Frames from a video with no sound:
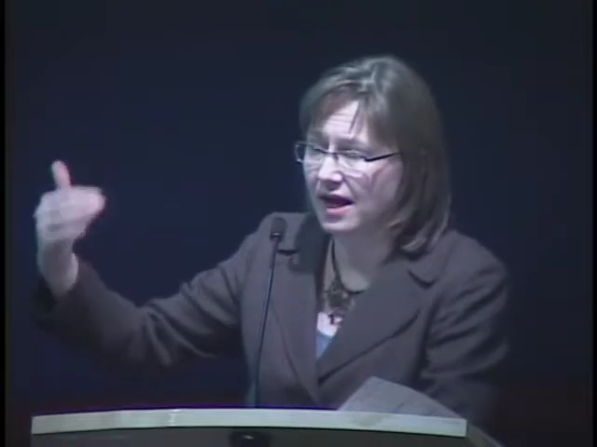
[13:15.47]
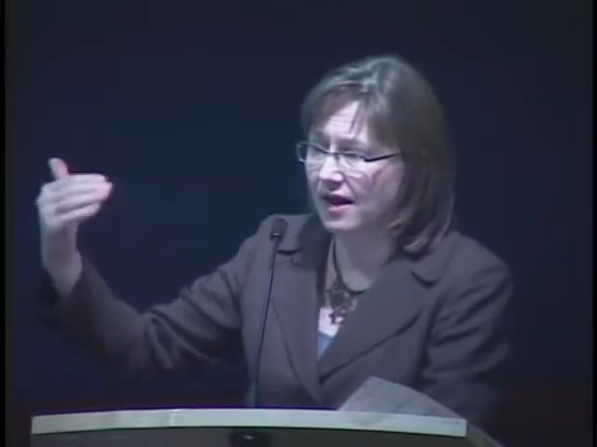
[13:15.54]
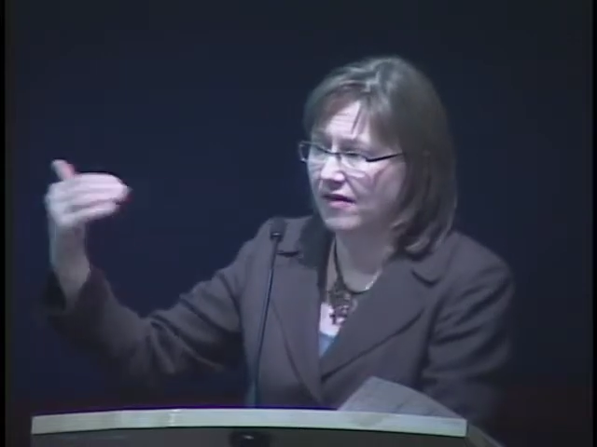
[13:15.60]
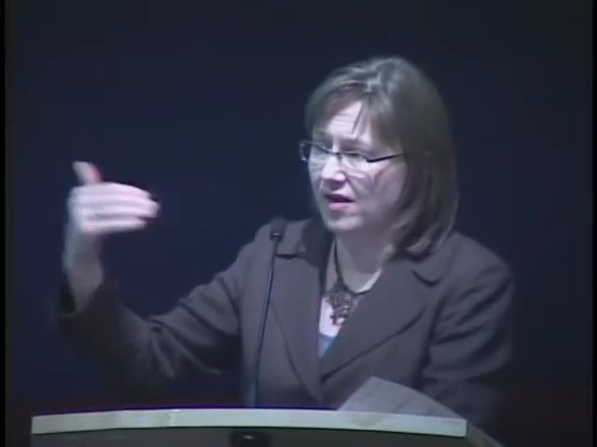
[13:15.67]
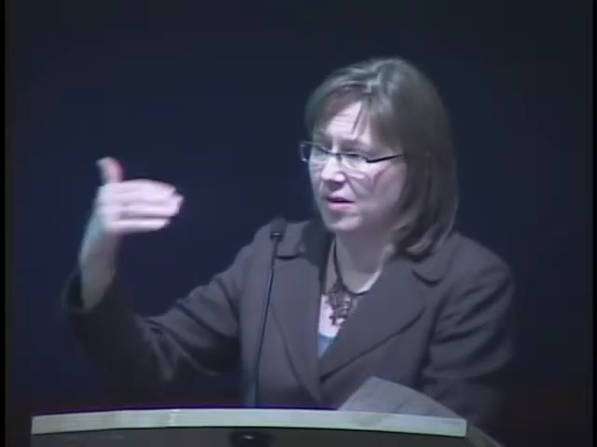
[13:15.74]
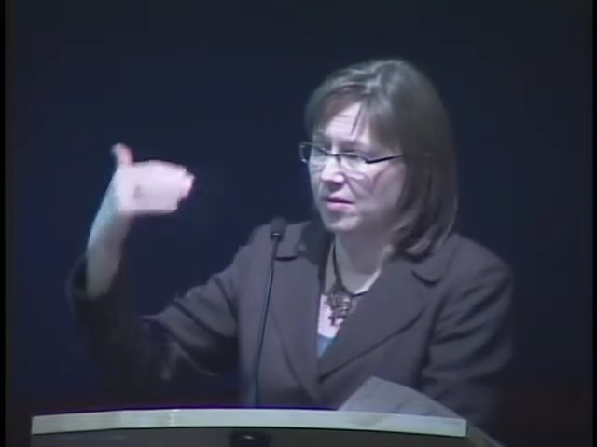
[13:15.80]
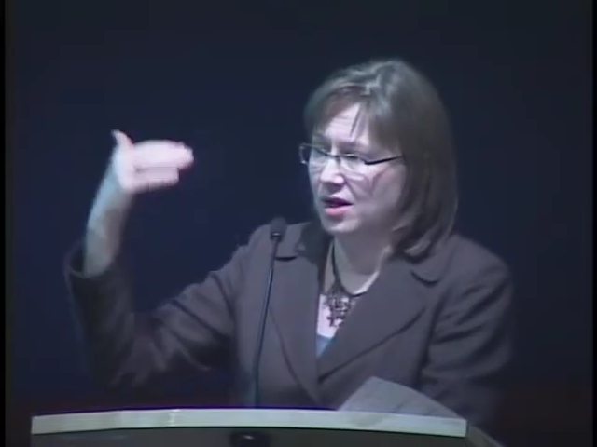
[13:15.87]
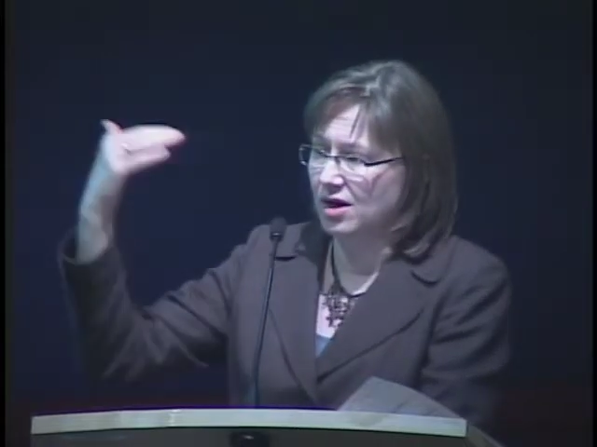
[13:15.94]
and
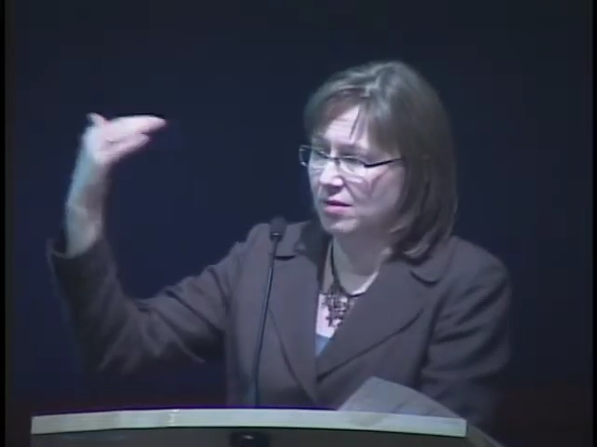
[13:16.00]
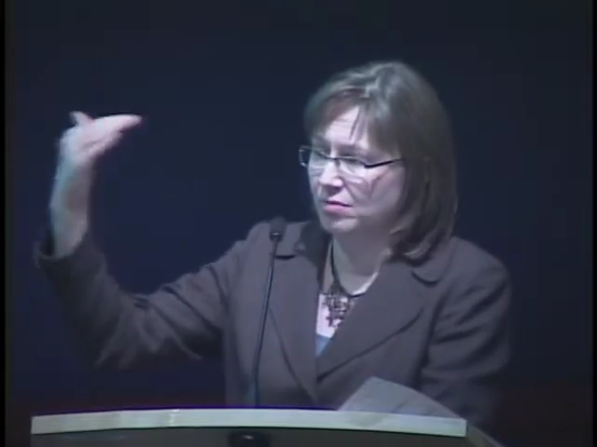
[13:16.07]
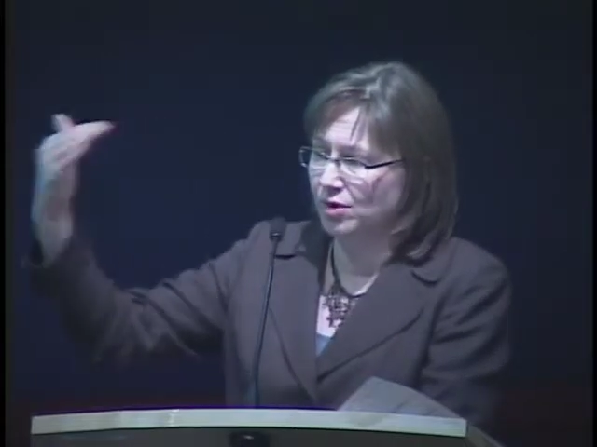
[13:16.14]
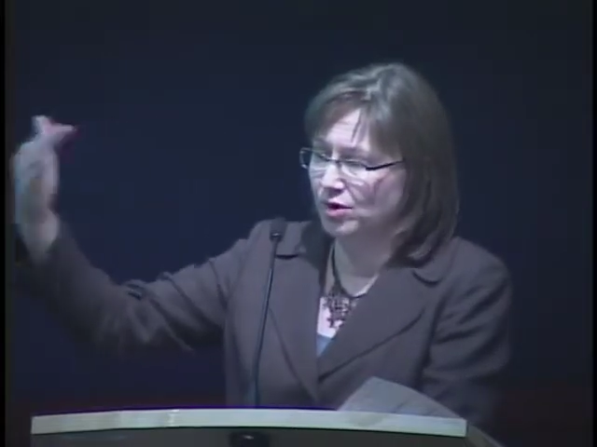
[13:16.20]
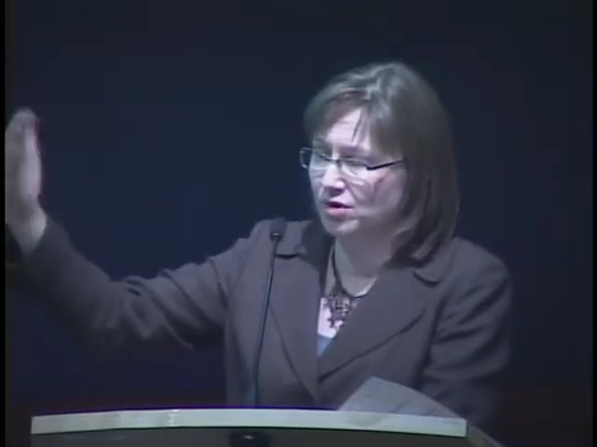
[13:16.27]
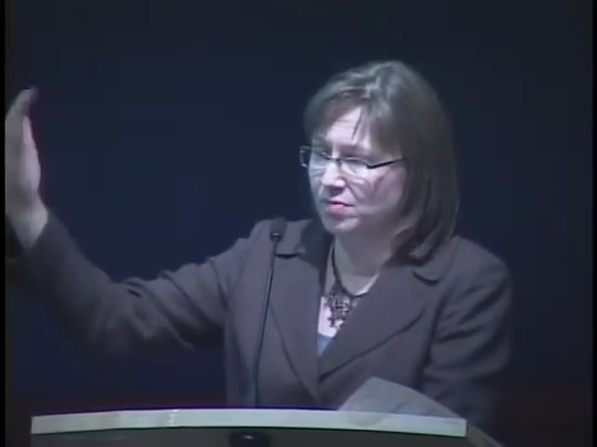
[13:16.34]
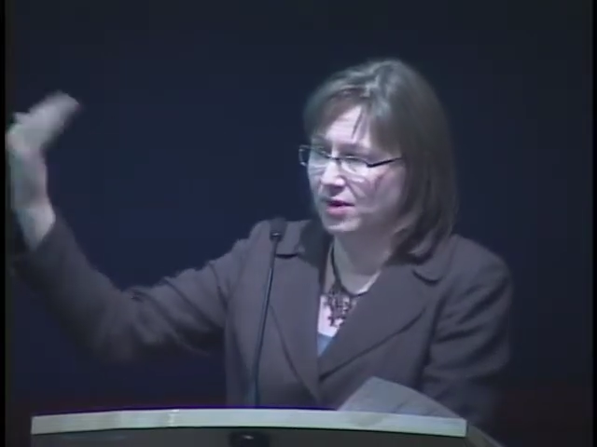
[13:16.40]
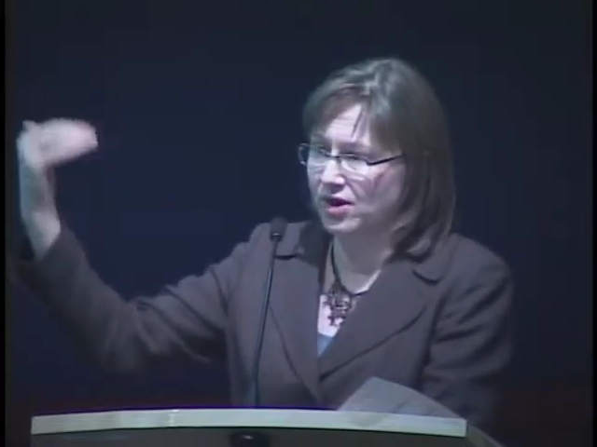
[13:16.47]
they meet it
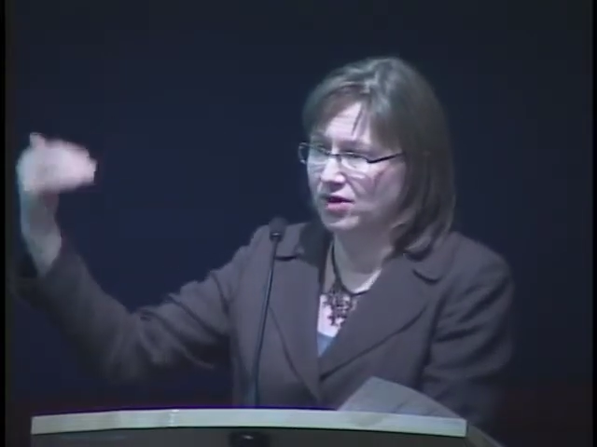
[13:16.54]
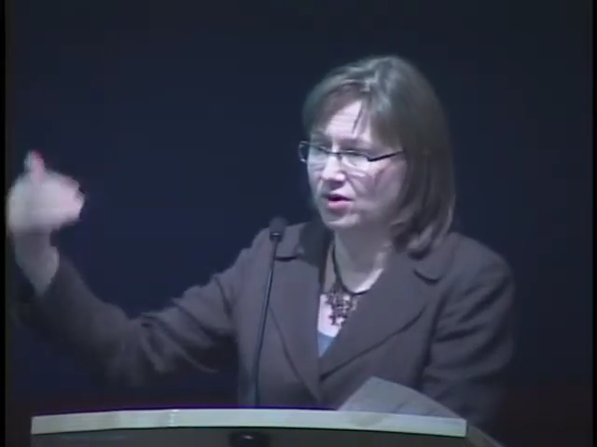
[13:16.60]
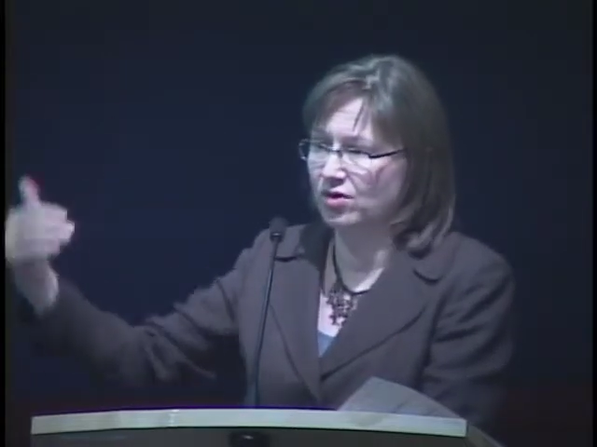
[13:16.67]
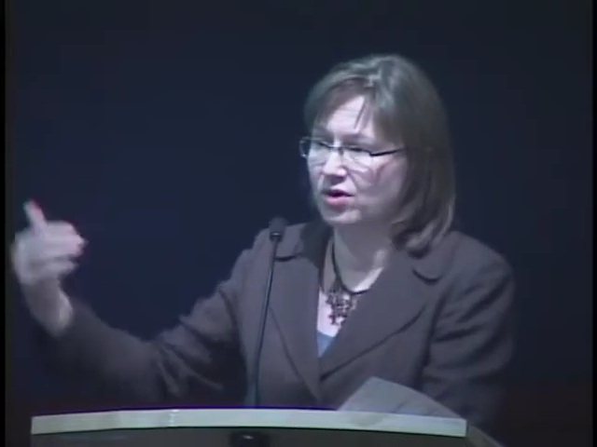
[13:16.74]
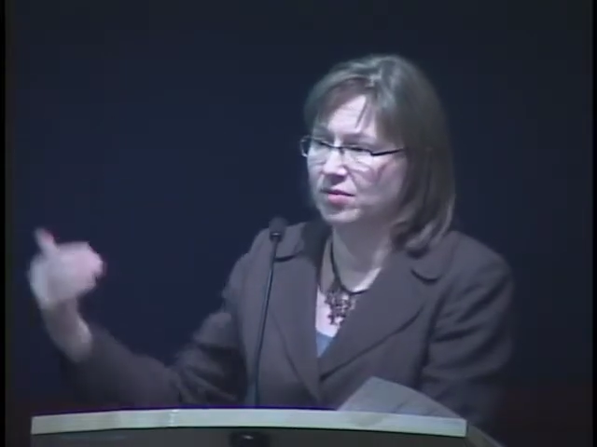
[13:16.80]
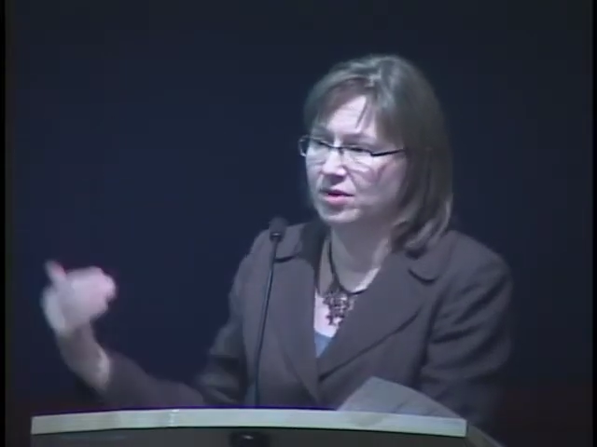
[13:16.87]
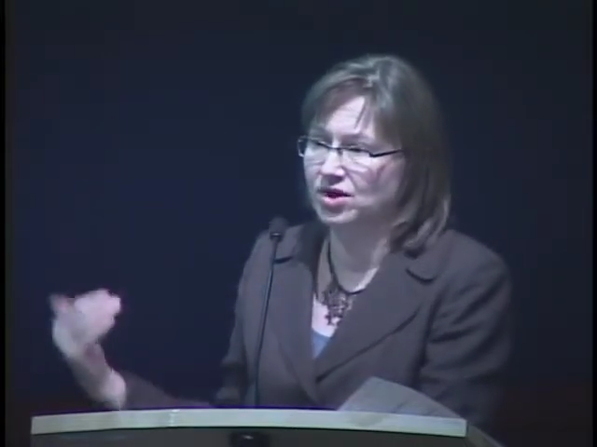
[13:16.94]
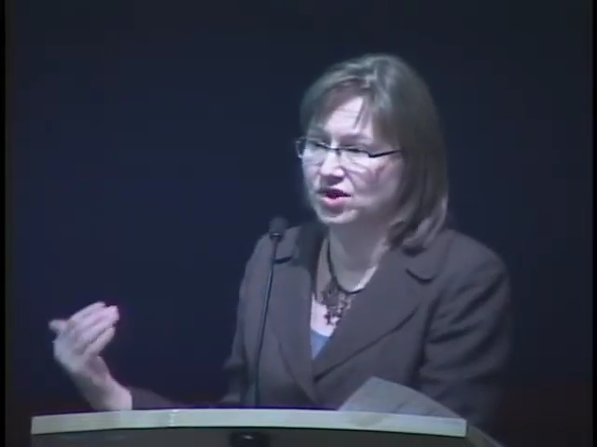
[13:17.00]
both by their
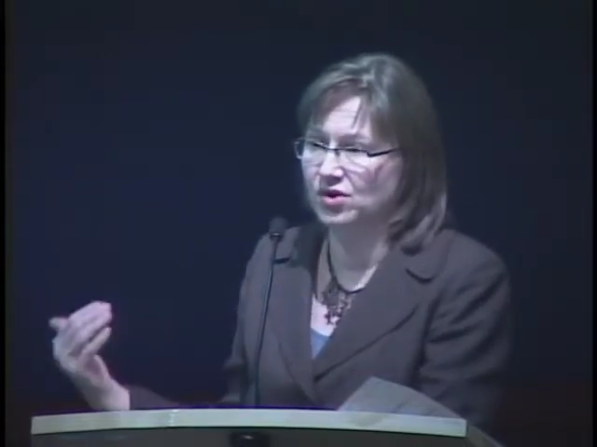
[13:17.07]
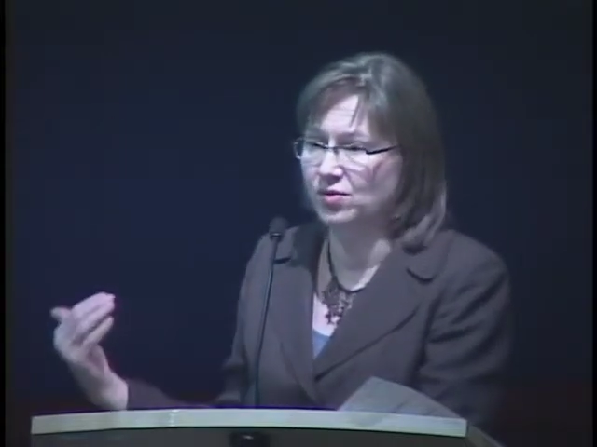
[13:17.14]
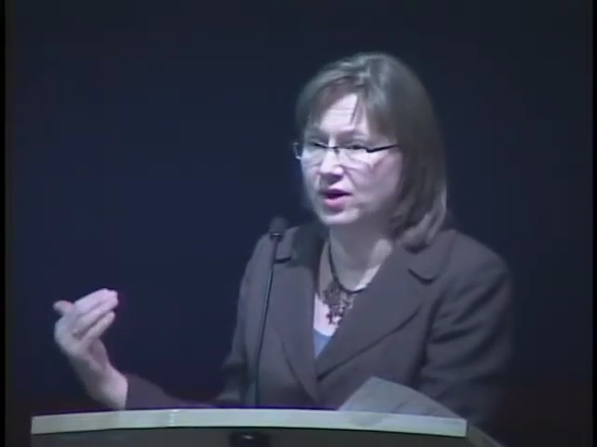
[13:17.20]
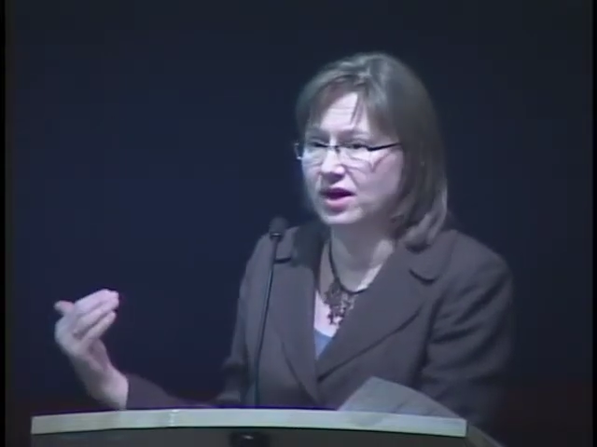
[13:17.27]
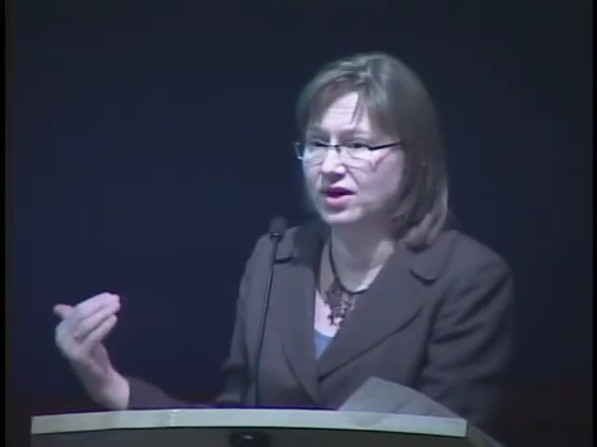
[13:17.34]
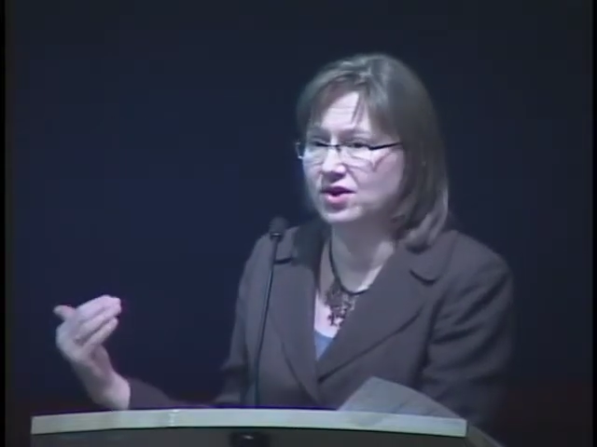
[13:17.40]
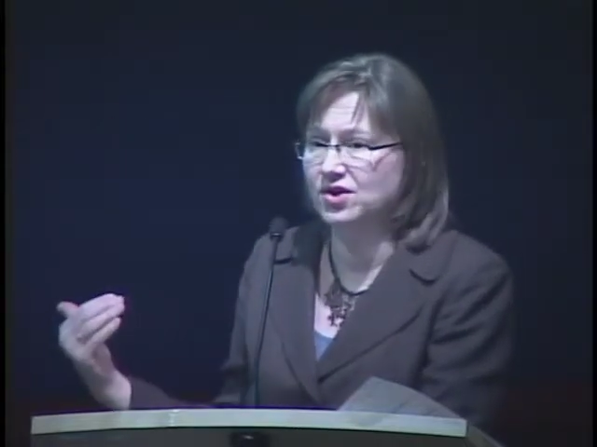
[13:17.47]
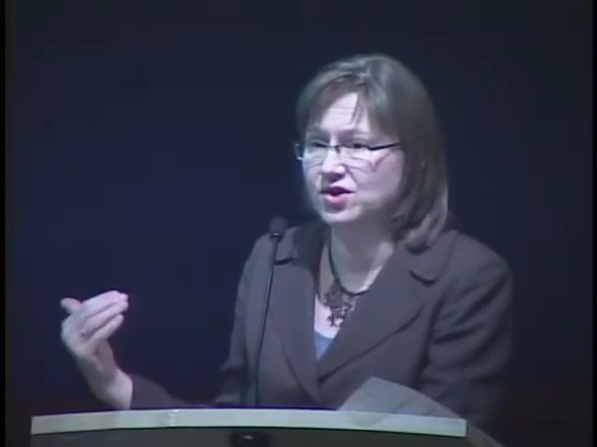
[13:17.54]
own emission
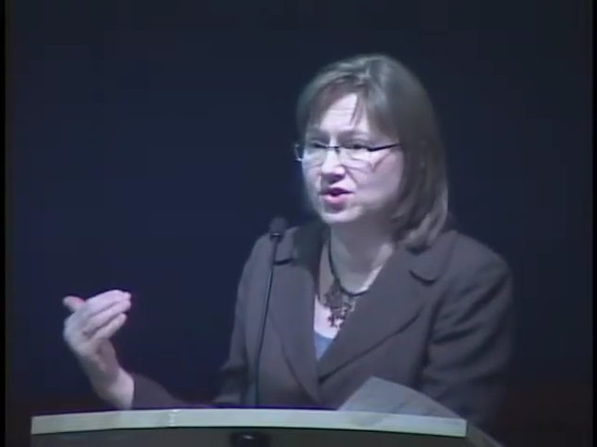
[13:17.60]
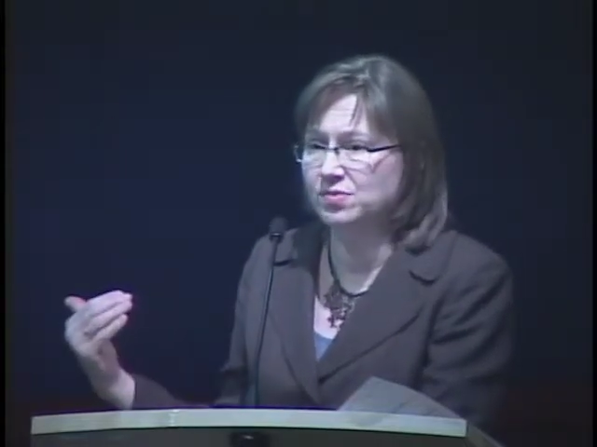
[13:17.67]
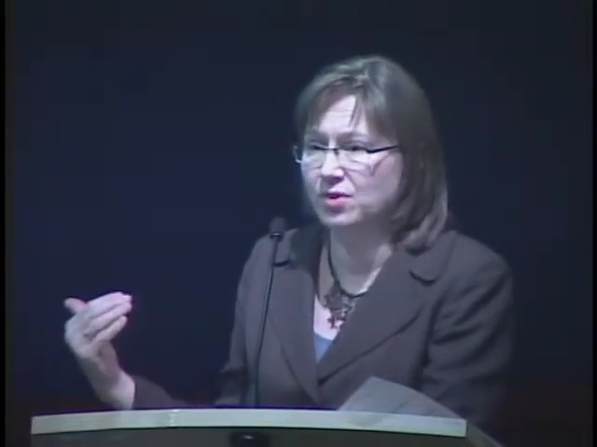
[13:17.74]
reductions,